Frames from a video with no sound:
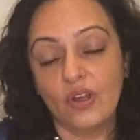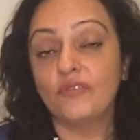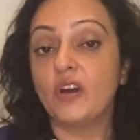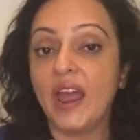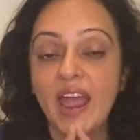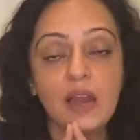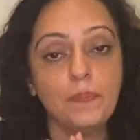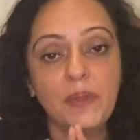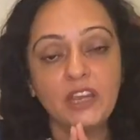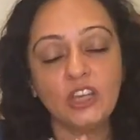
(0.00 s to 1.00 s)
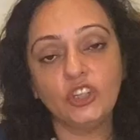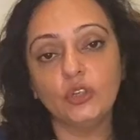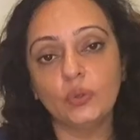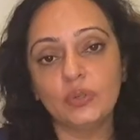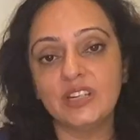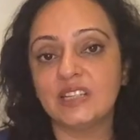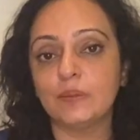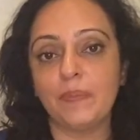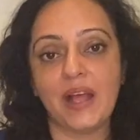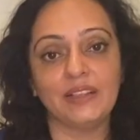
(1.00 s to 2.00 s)
for helping you
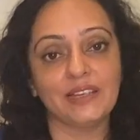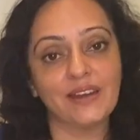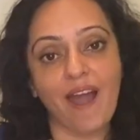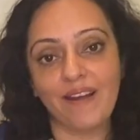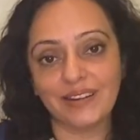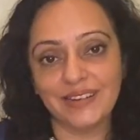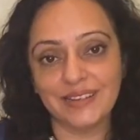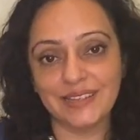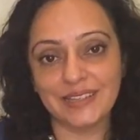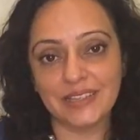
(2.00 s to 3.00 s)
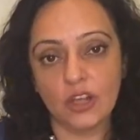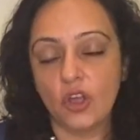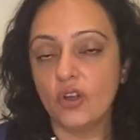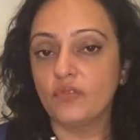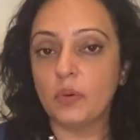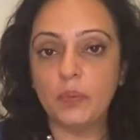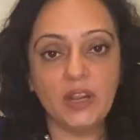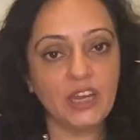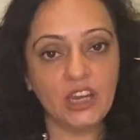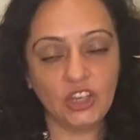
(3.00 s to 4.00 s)
dispel the darkness, for
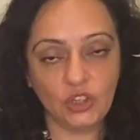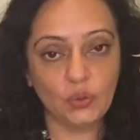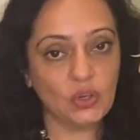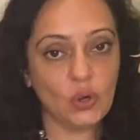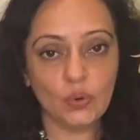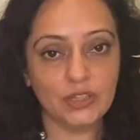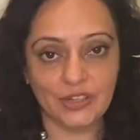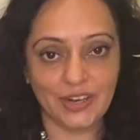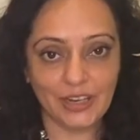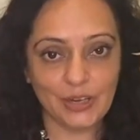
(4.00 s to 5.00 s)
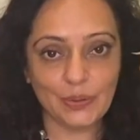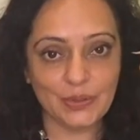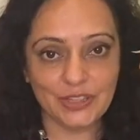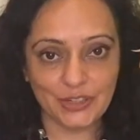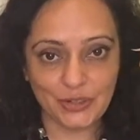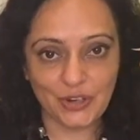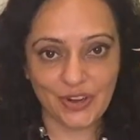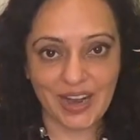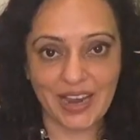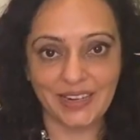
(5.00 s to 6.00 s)
bringing you closer and closer to your
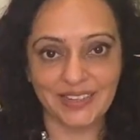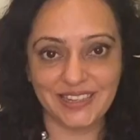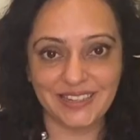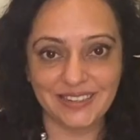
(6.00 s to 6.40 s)
light.